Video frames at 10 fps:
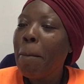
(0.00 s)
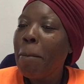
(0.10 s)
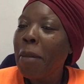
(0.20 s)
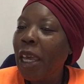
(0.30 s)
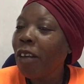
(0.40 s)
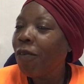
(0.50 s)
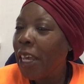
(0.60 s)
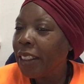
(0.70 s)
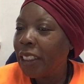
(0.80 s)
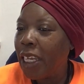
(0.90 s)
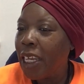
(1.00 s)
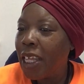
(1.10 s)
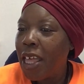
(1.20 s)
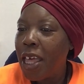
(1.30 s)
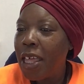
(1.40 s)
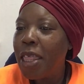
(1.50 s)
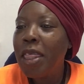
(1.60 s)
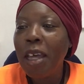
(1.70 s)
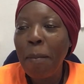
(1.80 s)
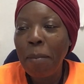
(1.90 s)
manifesting
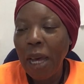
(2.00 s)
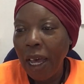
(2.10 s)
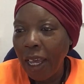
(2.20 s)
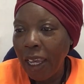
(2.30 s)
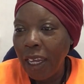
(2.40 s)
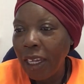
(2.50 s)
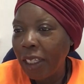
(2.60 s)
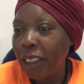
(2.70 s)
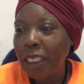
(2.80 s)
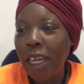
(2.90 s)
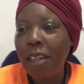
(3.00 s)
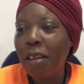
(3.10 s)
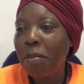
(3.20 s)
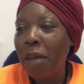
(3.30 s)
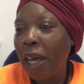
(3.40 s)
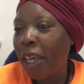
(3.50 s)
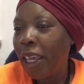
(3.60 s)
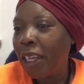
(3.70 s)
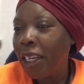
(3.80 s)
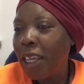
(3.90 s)
the mind, understanding the
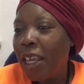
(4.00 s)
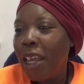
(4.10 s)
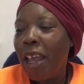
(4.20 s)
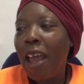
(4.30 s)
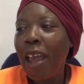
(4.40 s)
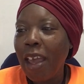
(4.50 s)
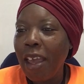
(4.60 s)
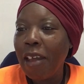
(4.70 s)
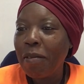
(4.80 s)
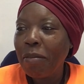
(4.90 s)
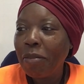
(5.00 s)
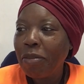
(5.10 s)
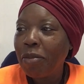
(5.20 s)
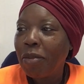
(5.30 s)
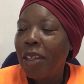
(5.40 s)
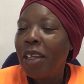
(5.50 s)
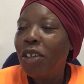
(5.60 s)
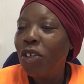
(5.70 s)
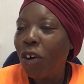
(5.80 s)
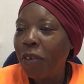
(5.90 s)
mind and
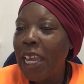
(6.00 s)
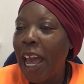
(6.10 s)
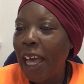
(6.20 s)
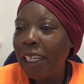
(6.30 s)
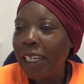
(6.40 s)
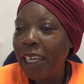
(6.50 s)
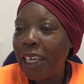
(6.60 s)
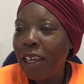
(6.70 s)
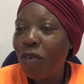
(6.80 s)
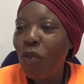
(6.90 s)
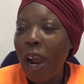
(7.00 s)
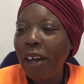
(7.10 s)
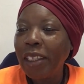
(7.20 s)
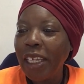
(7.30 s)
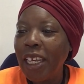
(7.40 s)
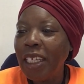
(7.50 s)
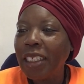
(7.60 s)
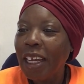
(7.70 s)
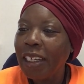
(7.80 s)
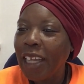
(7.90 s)
your reality. Why things
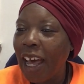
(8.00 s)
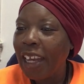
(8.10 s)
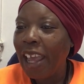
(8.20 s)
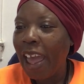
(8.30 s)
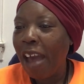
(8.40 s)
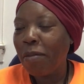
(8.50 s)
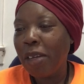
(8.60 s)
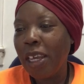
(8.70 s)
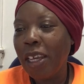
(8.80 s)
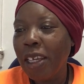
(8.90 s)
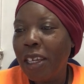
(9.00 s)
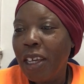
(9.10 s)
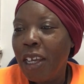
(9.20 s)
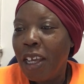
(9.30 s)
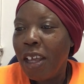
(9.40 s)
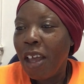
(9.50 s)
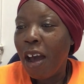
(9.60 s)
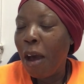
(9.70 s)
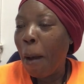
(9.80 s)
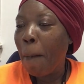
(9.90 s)
are not happening
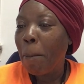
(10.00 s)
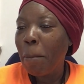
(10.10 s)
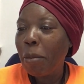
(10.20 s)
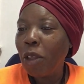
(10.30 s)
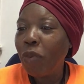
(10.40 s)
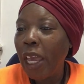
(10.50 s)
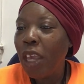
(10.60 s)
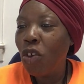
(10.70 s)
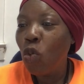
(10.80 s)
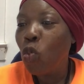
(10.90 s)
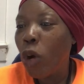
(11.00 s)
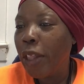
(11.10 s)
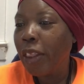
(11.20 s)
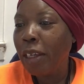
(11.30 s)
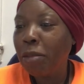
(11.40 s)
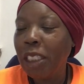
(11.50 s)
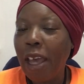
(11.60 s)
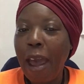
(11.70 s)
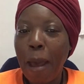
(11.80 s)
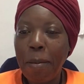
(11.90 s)
the way you want them to
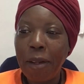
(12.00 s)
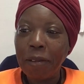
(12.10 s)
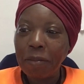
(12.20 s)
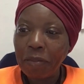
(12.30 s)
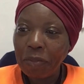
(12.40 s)
happen.